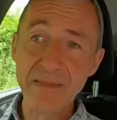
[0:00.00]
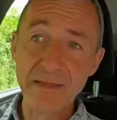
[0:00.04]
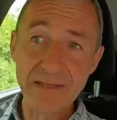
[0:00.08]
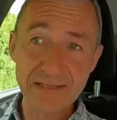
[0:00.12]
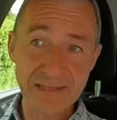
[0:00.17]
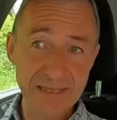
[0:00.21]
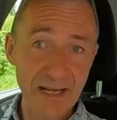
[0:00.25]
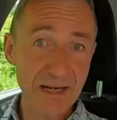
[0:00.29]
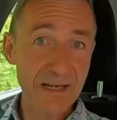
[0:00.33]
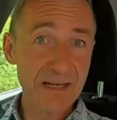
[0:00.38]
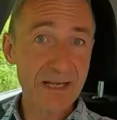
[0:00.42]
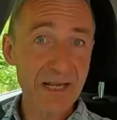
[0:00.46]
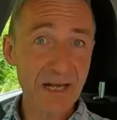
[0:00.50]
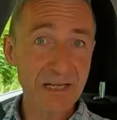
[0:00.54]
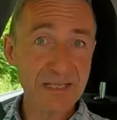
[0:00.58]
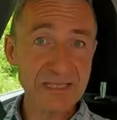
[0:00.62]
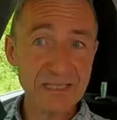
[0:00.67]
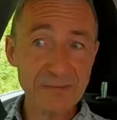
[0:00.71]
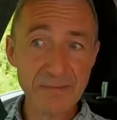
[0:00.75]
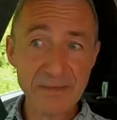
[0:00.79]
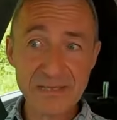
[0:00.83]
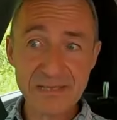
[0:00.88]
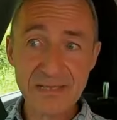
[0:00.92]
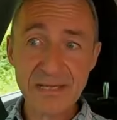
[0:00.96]
that some
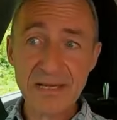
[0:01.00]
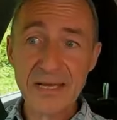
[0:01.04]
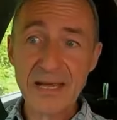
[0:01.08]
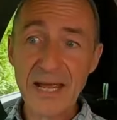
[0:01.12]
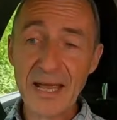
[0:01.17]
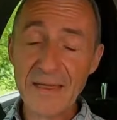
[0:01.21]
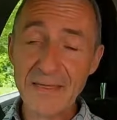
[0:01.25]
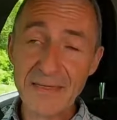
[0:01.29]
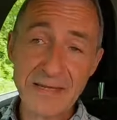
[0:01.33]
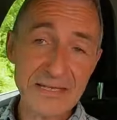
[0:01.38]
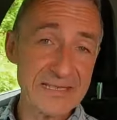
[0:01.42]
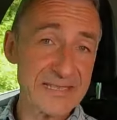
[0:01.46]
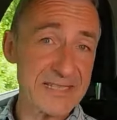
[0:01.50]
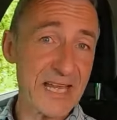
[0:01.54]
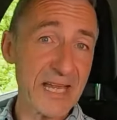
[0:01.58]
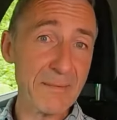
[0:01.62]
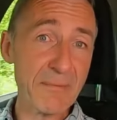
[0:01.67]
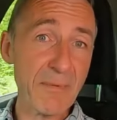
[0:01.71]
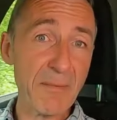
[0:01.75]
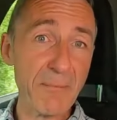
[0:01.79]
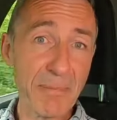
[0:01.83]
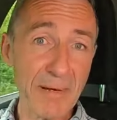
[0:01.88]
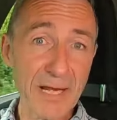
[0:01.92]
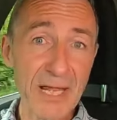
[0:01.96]
customers in this
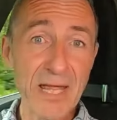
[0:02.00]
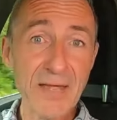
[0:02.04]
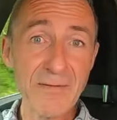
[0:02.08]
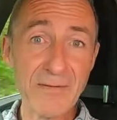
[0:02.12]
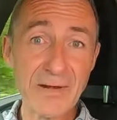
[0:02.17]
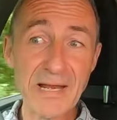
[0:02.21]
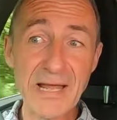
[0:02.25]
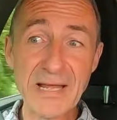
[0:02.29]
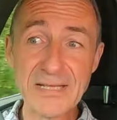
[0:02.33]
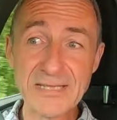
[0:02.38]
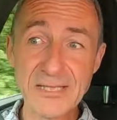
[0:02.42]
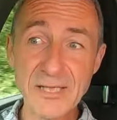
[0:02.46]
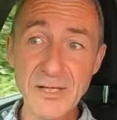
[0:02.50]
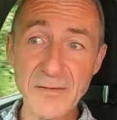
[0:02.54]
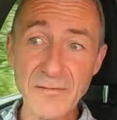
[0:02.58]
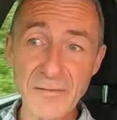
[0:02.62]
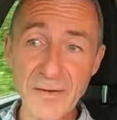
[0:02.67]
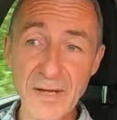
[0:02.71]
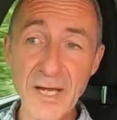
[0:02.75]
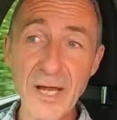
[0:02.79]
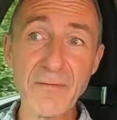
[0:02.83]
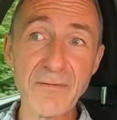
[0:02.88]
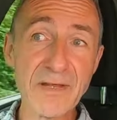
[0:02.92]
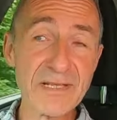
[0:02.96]
segment believe an
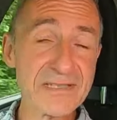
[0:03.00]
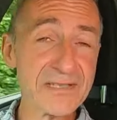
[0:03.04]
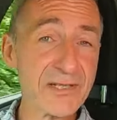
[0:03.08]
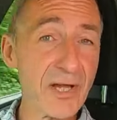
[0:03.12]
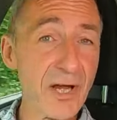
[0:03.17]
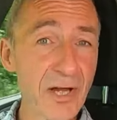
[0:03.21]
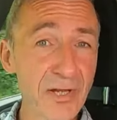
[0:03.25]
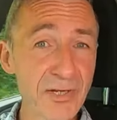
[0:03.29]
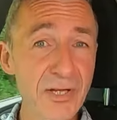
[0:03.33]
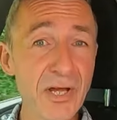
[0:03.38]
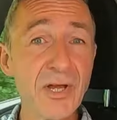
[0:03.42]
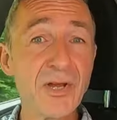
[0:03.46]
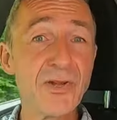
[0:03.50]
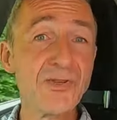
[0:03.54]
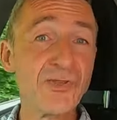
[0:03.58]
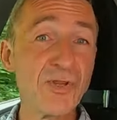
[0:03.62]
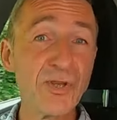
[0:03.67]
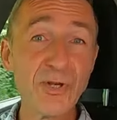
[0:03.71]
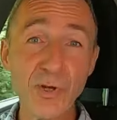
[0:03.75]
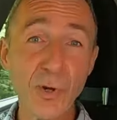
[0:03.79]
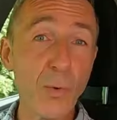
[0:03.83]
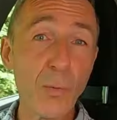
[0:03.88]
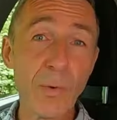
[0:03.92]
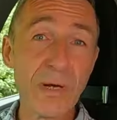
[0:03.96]
SUV of this kind
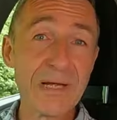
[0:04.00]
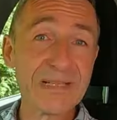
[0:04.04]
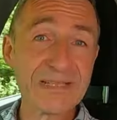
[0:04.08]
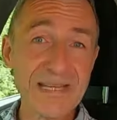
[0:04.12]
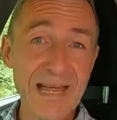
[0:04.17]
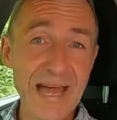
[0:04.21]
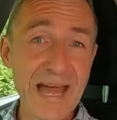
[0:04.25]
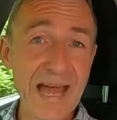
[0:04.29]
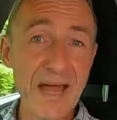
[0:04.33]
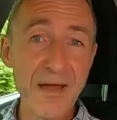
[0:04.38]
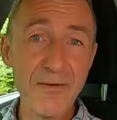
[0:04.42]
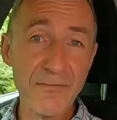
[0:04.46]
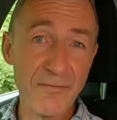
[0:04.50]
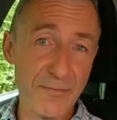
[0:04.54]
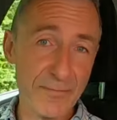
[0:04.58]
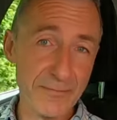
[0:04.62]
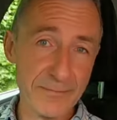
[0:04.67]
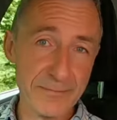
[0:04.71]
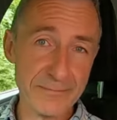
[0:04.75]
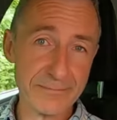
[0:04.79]
should always have.